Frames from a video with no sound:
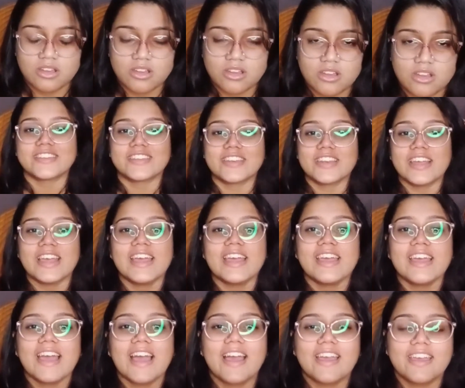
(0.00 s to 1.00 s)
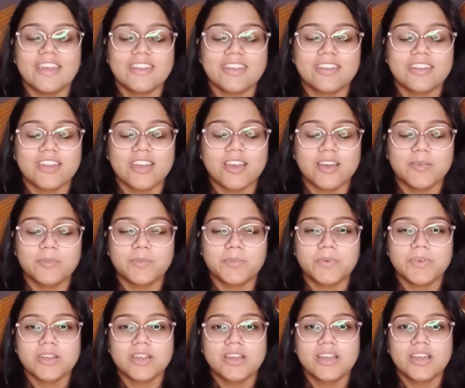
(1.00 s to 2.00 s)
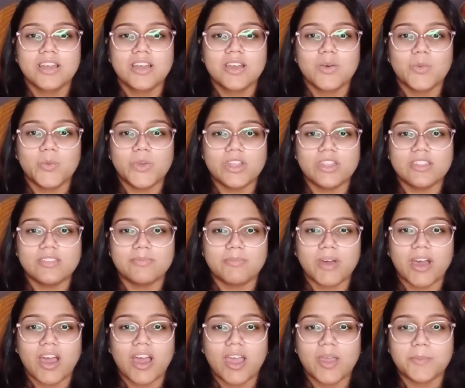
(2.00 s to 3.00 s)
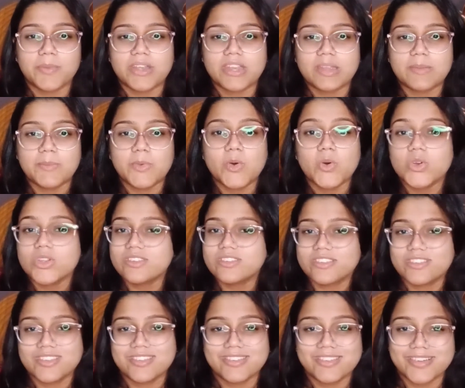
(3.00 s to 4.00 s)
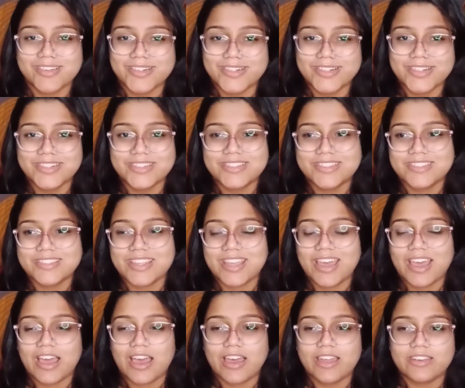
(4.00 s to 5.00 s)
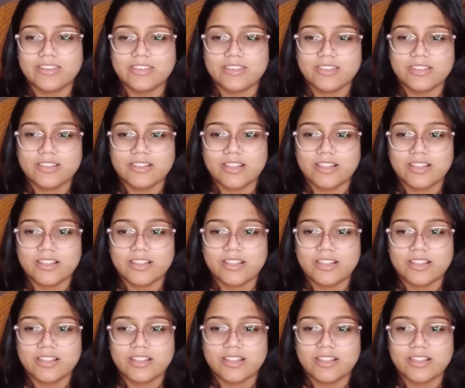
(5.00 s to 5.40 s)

So today I ended up with my pre-board results and